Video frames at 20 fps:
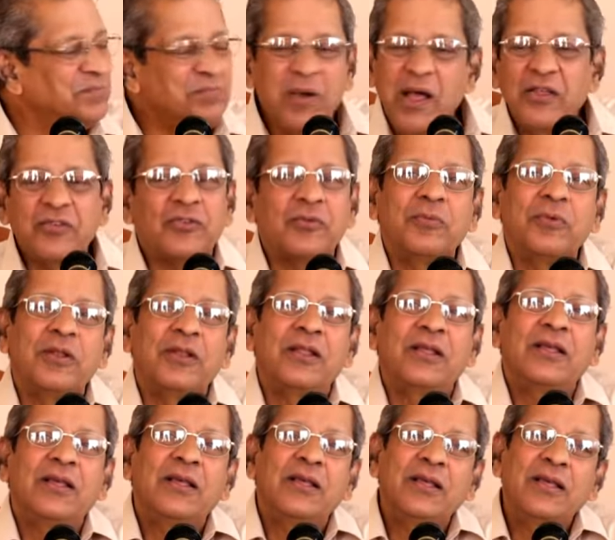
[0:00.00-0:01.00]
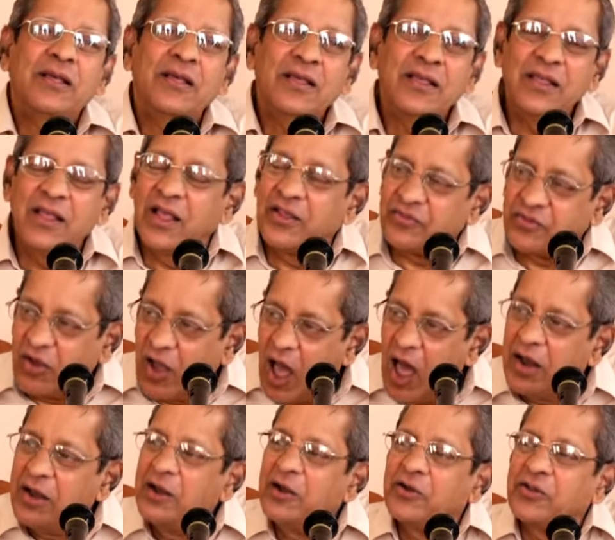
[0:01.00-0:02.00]
He has
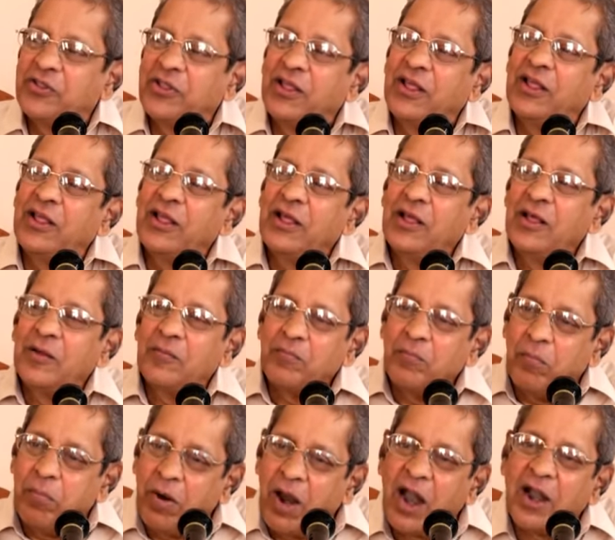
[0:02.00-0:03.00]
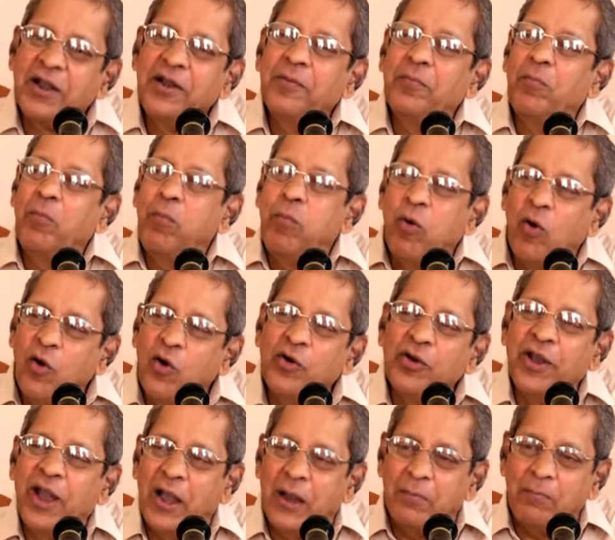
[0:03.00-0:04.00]
gone into the blood,
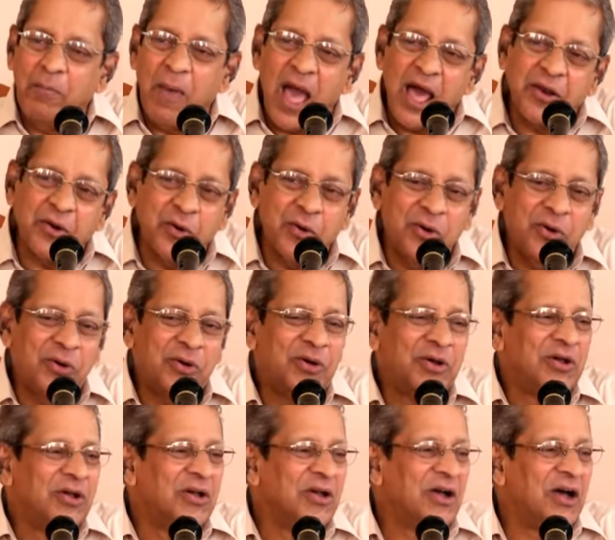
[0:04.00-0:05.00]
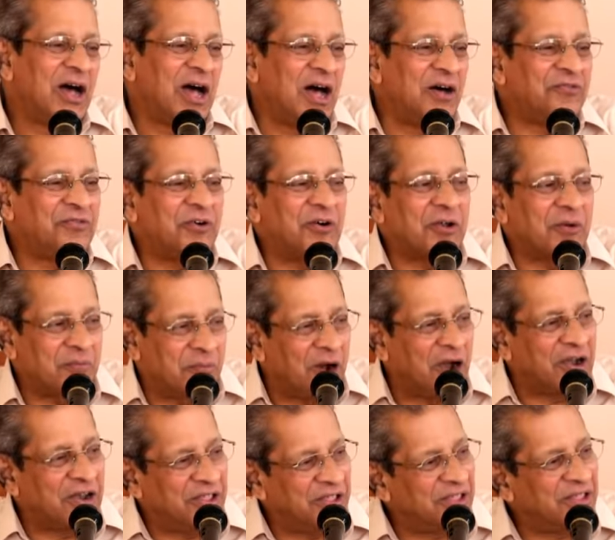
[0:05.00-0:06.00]
bone and marrow of our
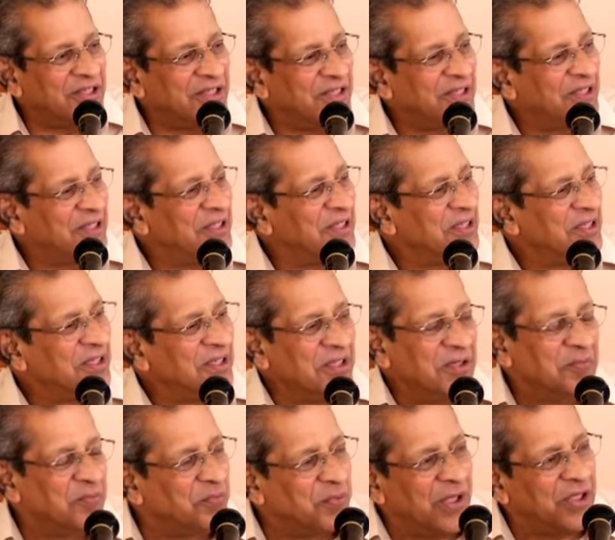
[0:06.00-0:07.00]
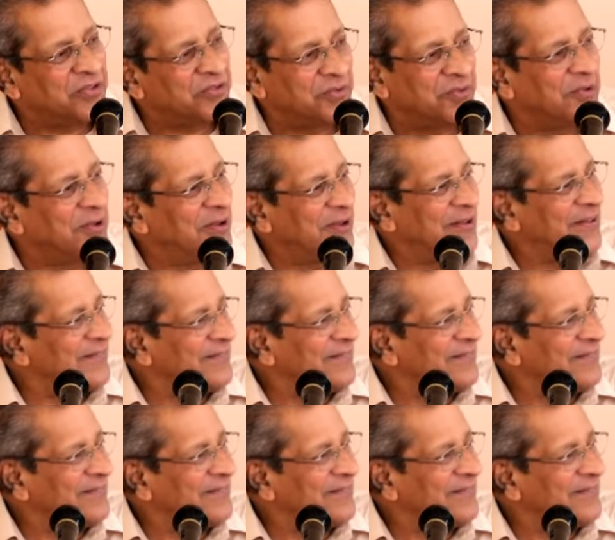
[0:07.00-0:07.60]
body. Impossible.